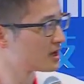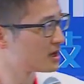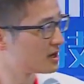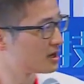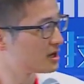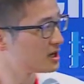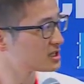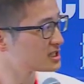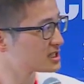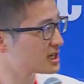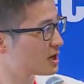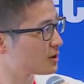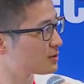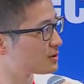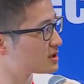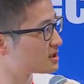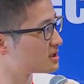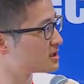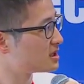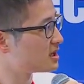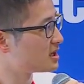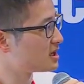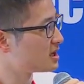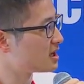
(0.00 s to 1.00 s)
Here's
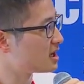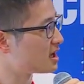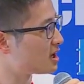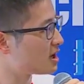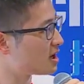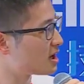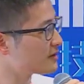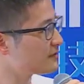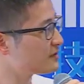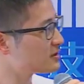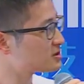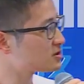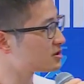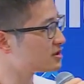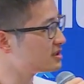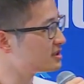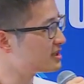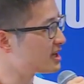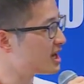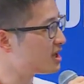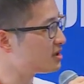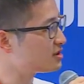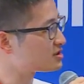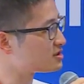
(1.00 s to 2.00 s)
our uh, artificial
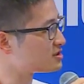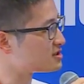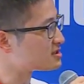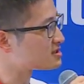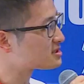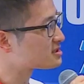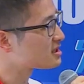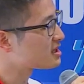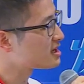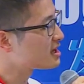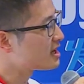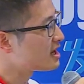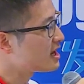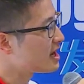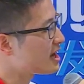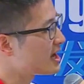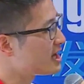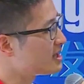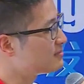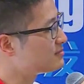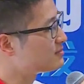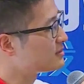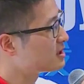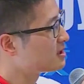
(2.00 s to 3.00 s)
intelligence.
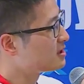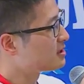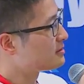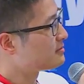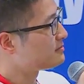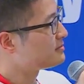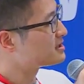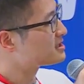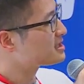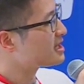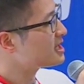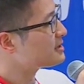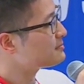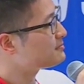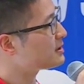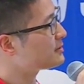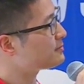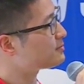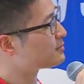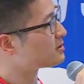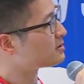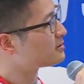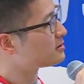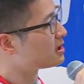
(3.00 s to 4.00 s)
And Besides
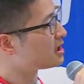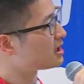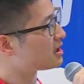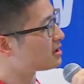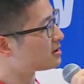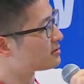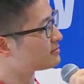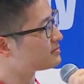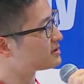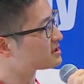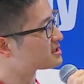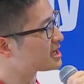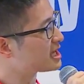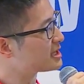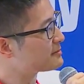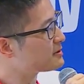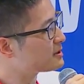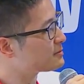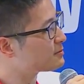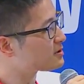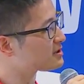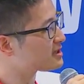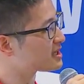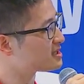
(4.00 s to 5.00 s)
people, uh, besides
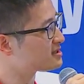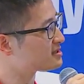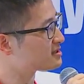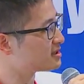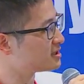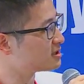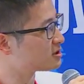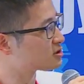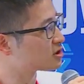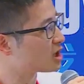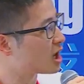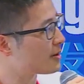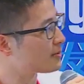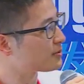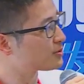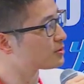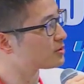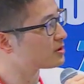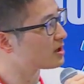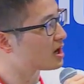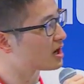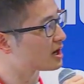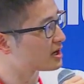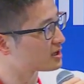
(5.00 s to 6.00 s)
people can see the top
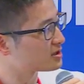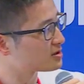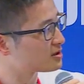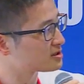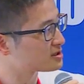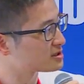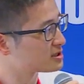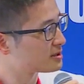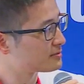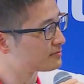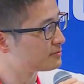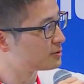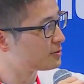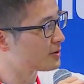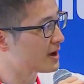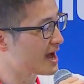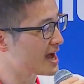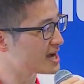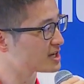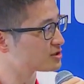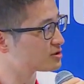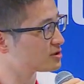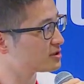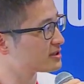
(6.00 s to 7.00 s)
three articles, people
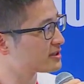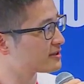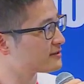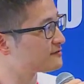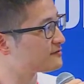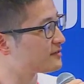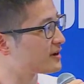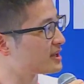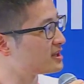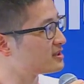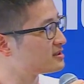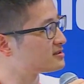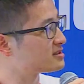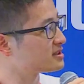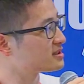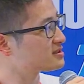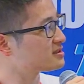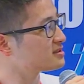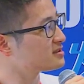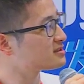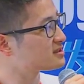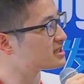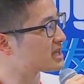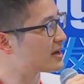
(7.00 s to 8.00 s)
actually can find
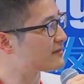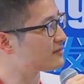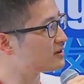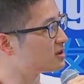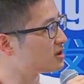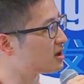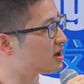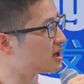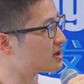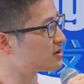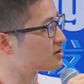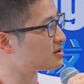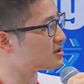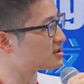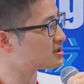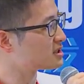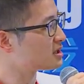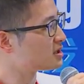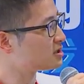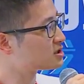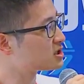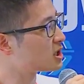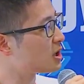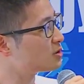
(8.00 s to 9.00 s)
sixty-seven articles
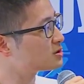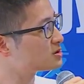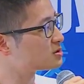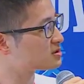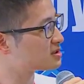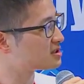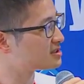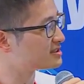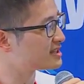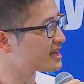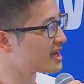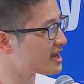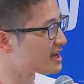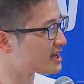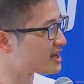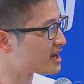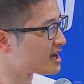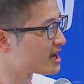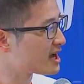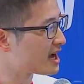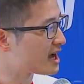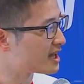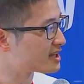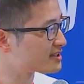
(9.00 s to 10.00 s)
total today
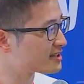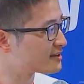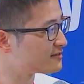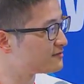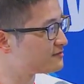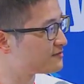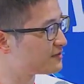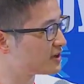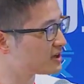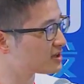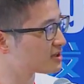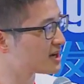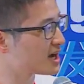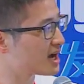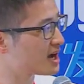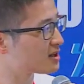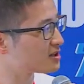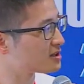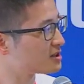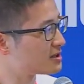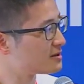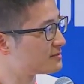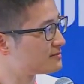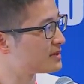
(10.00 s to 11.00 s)
and can filter
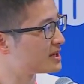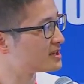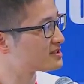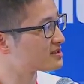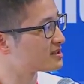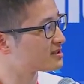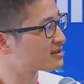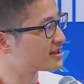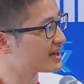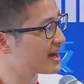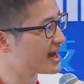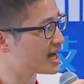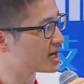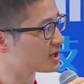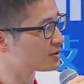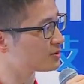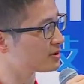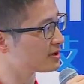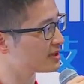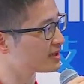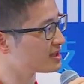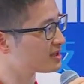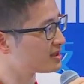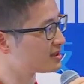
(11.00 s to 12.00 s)
out based on the
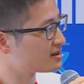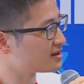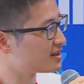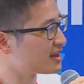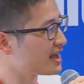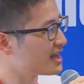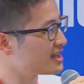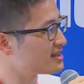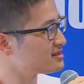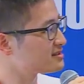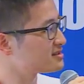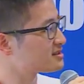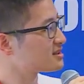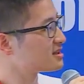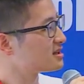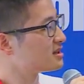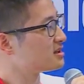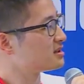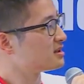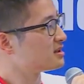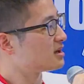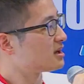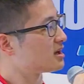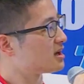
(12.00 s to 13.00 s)
category, lens,
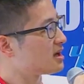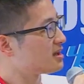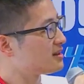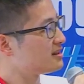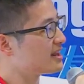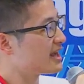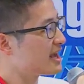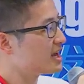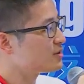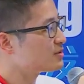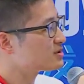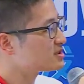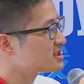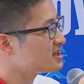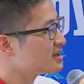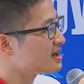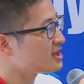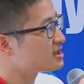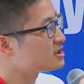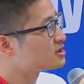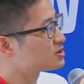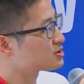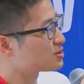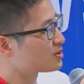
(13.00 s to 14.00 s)
uh, language,
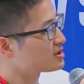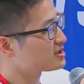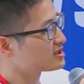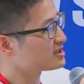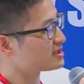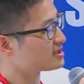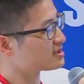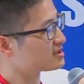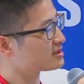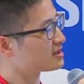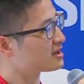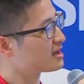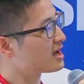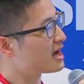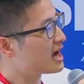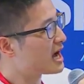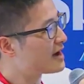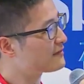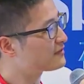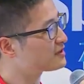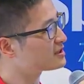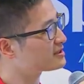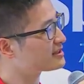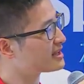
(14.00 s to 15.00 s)
and sources.
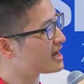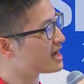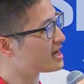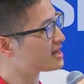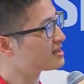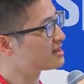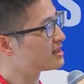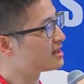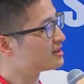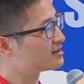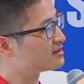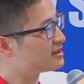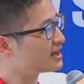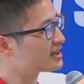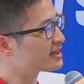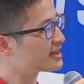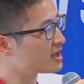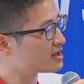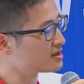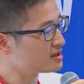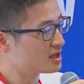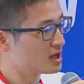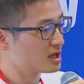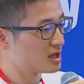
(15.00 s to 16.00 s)
After that, they
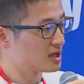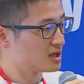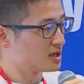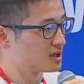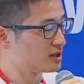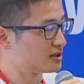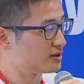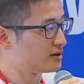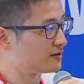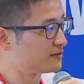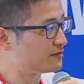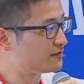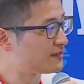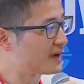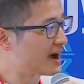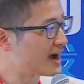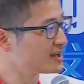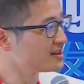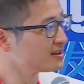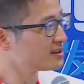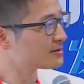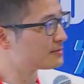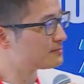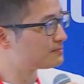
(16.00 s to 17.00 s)
can
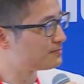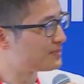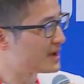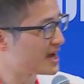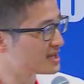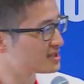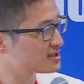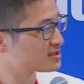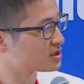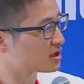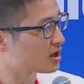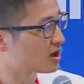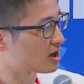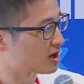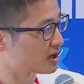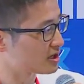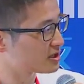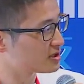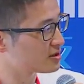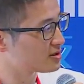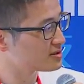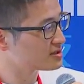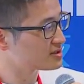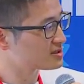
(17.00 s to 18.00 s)
find the best
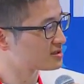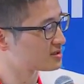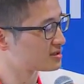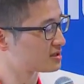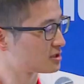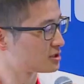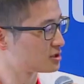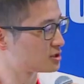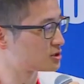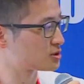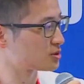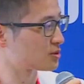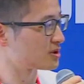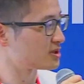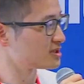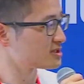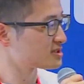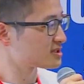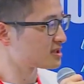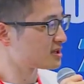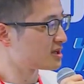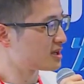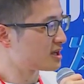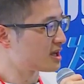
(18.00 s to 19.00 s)
articles,
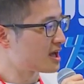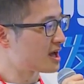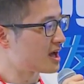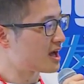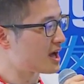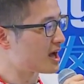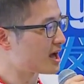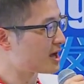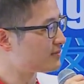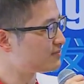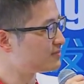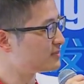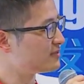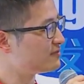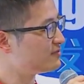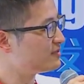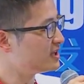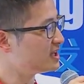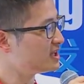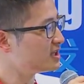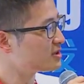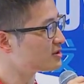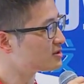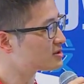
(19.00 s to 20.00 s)
source, um,
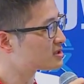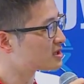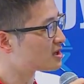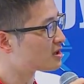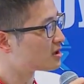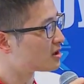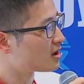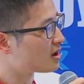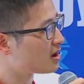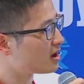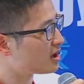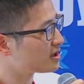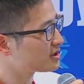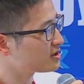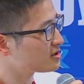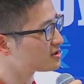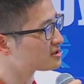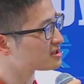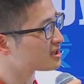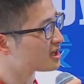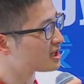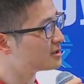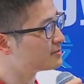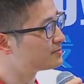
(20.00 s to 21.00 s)
videos,
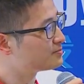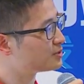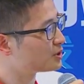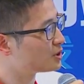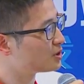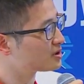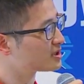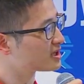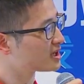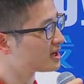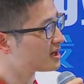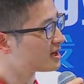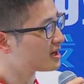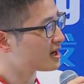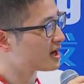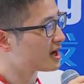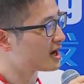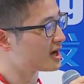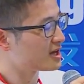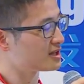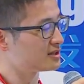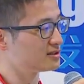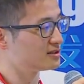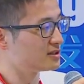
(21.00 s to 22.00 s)
audios, and book,
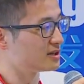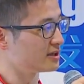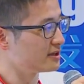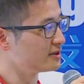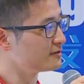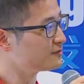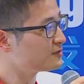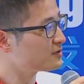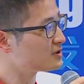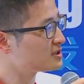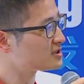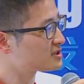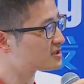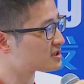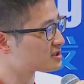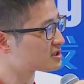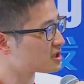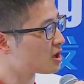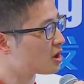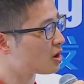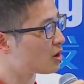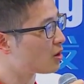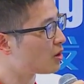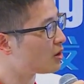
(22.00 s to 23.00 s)
and the influencers
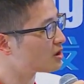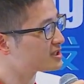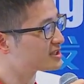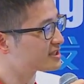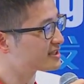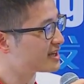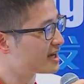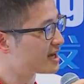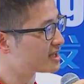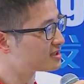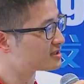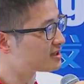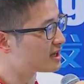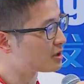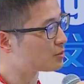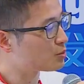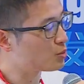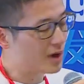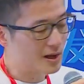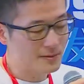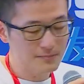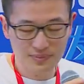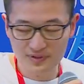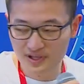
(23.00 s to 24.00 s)
all together in
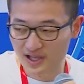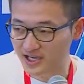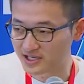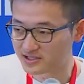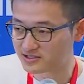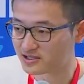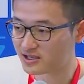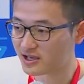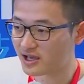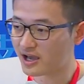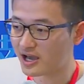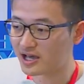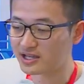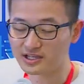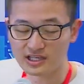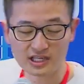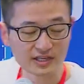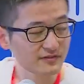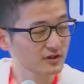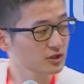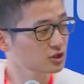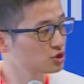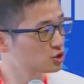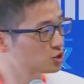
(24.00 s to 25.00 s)
one place, and
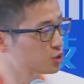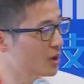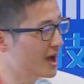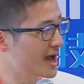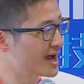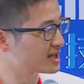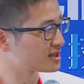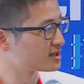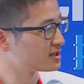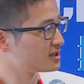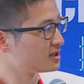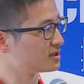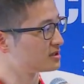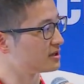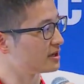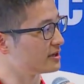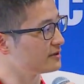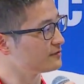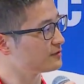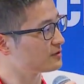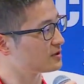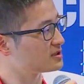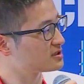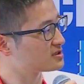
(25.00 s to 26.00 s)
even track the
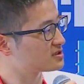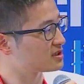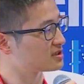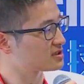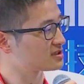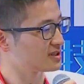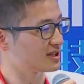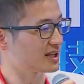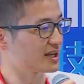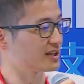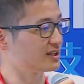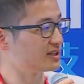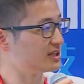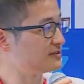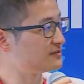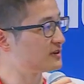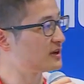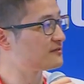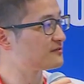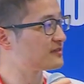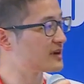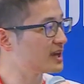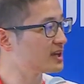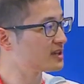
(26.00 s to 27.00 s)
influencers like Li
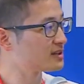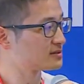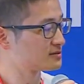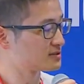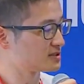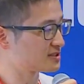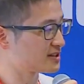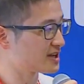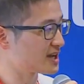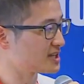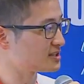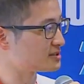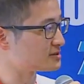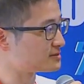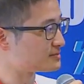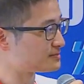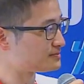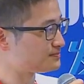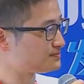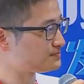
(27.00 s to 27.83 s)
Fei Fei together.